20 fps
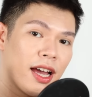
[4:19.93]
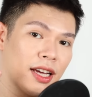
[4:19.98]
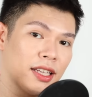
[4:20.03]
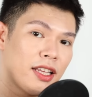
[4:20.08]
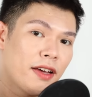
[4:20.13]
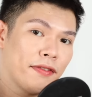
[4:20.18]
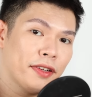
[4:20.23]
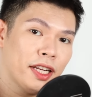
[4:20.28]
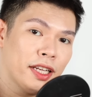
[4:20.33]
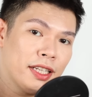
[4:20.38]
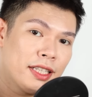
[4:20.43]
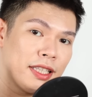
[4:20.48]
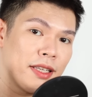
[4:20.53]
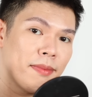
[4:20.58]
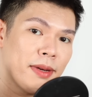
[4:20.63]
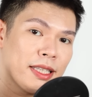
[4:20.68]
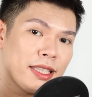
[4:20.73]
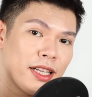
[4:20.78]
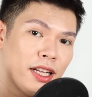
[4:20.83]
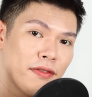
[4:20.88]
I can definitely see
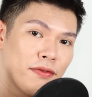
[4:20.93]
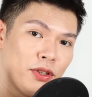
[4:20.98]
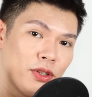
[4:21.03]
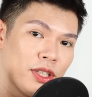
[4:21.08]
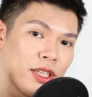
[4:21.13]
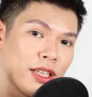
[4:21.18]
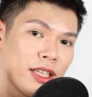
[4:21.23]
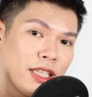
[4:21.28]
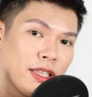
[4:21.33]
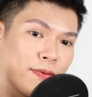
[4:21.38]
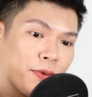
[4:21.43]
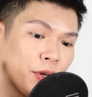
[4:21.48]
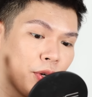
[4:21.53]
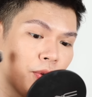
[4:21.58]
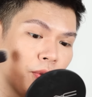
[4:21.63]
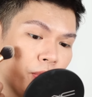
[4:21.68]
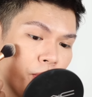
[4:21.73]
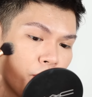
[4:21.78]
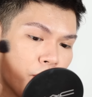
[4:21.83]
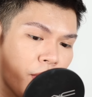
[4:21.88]
myself using this for
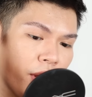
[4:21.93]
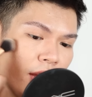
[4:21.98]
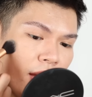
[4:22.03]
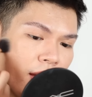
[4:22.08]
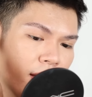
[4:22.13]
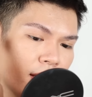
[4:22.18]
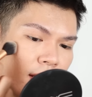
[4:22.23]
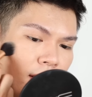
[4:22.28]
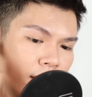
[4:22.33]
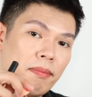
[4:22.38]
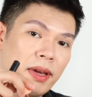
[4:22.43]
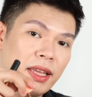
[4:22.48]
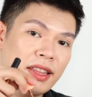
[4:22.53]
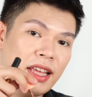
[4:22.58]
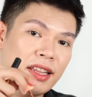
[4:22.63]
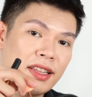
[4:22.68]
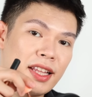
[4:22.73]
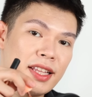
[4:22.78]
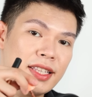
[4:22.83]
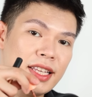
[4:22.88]
contouring. May
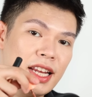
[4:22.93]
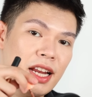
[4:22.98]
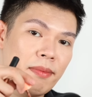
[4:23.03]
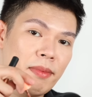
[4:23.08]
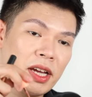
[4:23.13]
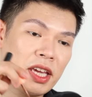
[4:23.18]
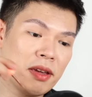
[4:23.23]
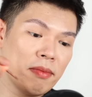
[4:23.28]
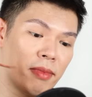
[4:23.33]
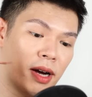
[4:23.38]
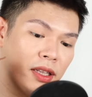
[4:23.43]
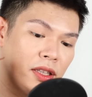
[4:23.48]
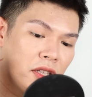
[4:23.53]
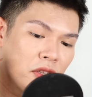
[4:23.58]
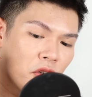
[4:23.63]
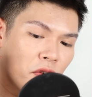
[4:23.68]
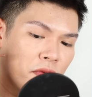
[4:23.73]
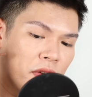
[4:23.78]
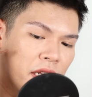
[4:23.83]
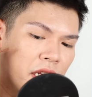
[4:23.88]
tendency lang maging muddy
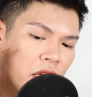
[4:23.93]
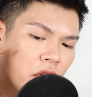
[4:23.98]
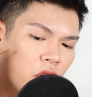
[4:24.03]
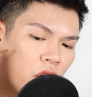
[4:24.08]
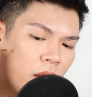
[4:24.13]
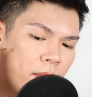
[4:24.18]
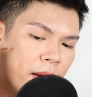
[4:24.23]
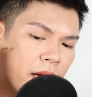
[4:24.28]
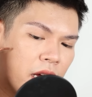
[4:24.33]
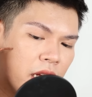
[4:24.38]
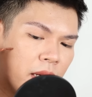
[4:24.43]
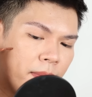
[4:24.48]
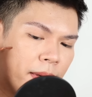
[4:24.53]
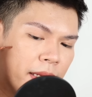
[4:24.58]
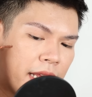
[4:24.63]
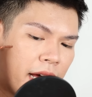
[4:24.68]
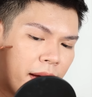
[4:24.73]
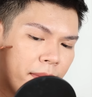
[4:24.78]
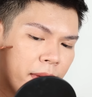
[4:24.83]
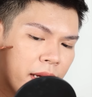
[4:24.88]
to feeling ko kapag ka
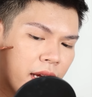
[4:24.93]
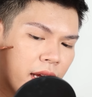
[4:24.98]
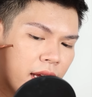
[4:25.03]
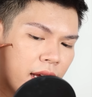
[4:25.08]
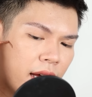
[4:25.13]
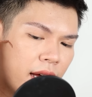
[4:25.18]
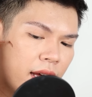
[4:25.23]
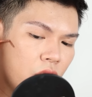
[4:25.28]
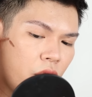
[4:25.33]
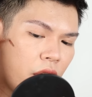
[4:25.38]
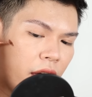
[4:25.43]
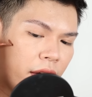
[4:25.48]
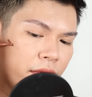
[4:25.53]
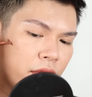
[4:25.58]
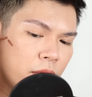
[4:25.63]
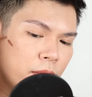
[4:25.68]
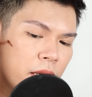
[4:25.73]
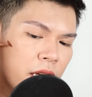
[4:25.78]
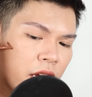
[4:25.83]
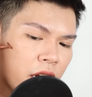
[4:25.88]
napadami, kaya you have
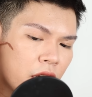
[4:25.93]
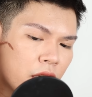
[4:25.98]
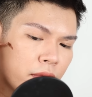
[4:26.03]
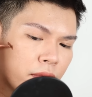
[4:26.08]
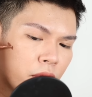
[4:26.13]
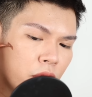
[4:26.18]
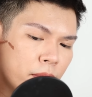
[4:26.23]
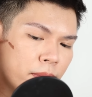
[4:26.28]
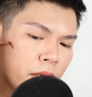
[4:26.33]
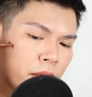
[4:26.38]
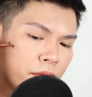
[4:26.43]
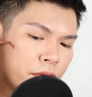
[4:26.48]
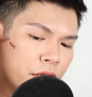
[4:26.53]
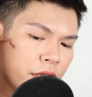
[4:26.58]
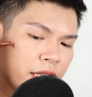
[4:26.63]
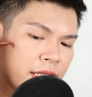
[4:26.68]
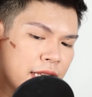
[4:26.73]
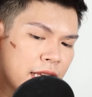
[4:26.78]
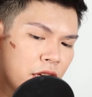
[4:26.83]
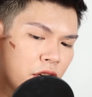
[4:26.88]
to be careful. But for
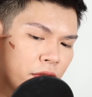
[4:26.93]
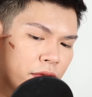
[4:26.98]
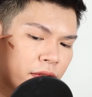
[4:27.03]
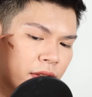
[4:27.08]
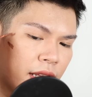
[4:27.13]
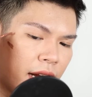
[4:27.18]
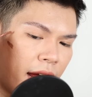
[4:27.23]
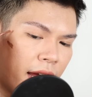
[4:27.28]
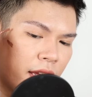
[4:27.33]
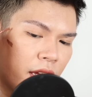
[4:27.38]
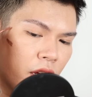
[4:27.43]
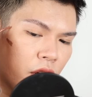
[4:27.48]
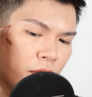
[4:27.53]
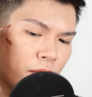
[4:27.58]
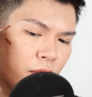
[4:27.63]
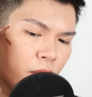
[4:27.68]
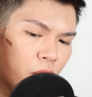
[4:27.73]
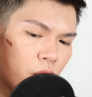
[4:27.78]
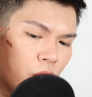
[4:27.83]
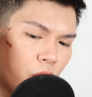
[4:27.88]
the sake of trying, of
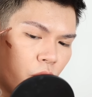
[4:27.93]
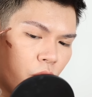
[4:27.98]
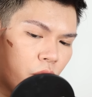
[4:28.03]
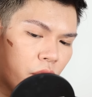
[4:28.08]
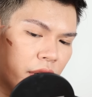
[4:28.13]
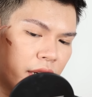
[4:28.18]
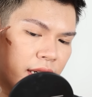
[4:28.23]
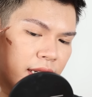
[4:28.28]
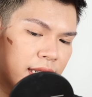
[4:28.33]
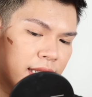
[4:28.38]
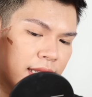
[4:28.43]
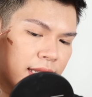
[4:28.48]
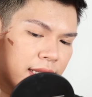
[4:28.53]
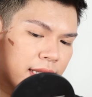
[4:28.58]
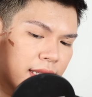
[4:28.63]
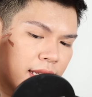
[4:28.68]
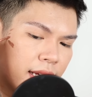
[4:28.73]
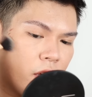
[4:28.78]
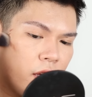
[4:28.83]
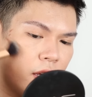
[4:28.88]

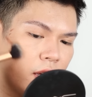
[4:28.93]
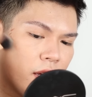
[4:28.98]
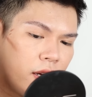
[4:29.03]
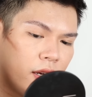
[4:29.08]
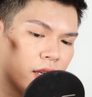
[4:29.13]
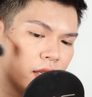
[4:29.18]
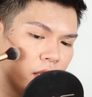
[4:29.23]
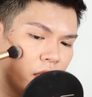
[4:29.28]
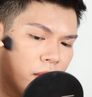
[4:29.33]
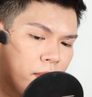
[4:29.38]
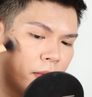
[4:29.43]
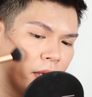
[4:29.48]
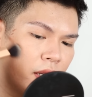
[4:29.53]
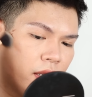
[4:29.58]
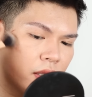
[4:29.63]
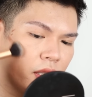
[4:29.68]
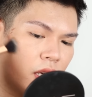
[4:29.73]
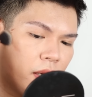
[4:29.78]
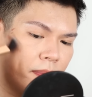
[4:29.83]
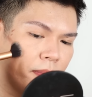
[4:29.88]
course, ayan,
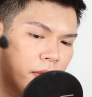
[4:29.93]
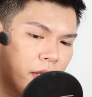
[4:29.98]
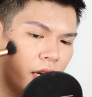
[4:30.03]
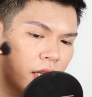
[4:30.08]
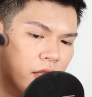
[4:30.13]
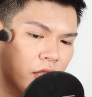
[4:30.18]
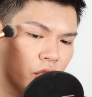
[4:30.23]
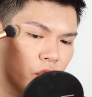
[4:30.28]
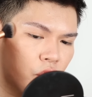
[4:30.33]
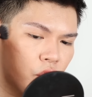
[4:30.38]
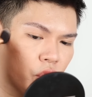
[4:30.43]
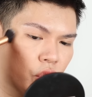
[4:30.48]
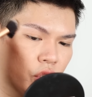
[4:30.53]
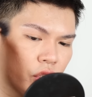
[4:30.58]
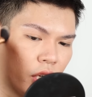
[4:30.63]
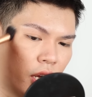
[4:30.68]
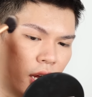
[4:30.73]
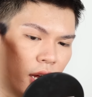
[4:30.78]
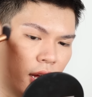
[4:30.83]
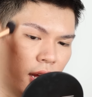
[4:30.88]
i-build up natin
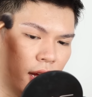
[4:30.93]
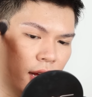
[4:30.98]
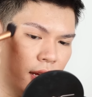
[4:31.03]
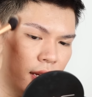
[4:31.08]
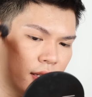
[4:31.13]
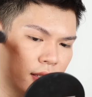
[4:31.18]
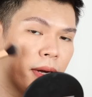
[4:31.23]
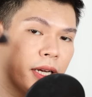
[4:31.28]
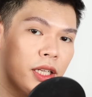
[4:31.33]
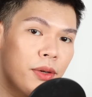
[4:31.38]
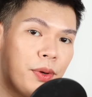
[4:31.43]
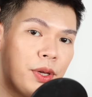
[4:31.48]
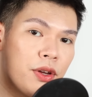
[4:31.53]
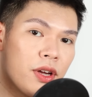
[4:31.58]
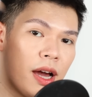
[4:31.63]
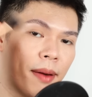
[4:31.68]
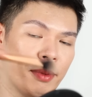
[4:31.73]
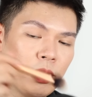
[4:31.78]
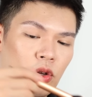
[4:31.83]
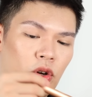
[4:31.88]
siya. By the way, yung
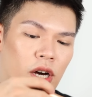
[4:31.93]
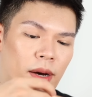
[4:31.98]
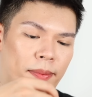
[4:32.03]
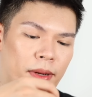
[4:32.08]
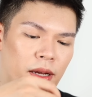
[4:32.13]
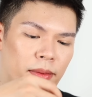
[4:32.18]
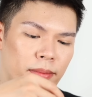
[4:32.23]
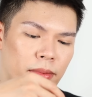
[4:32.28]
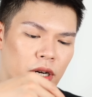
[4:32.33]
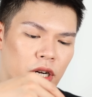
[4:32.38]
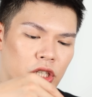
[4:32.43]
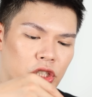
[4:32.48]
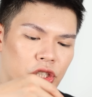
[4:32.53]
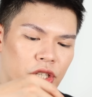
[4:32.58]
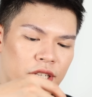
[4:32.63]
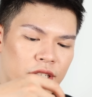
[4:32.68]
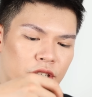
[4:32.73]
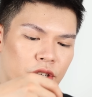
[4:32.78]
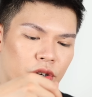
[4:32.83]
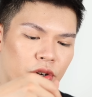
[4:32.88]
gamit ko nga palang brush
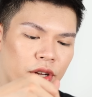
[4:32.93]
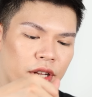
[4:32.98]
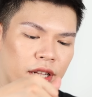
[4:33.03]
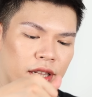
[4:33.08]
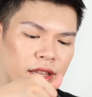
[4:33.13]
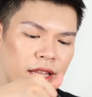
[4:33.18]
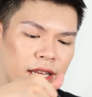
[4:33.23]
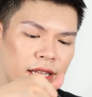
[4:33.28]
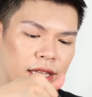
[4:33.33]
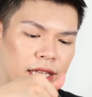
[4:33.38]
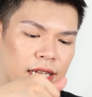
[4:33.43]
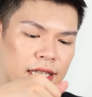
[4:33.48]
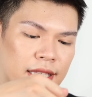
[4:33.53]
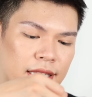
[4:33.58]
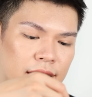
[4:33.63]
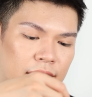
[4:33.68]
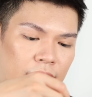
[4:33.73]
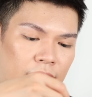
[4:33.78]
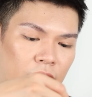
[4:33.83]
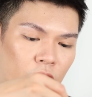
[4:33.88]
is yung Real Techniques
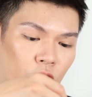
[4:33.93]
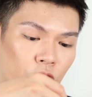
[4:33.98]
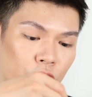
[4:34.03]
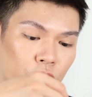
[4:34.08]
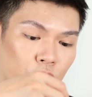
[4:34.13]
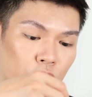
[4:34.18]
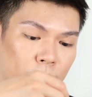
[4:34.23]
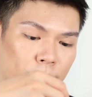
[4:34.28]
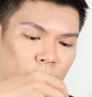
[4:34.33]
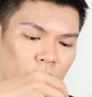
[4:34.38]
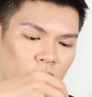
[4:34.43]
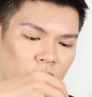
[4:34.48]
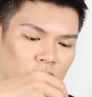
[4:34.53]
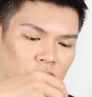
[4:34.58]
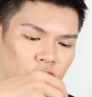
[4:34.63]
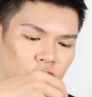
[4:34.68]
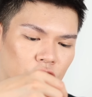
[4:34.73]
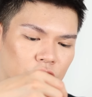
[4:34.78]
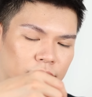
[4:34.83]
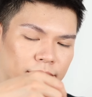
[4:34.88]
na contour
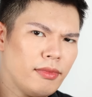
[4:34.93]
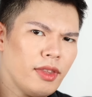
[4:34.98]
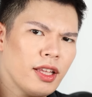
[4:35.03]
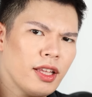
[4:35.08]
brush.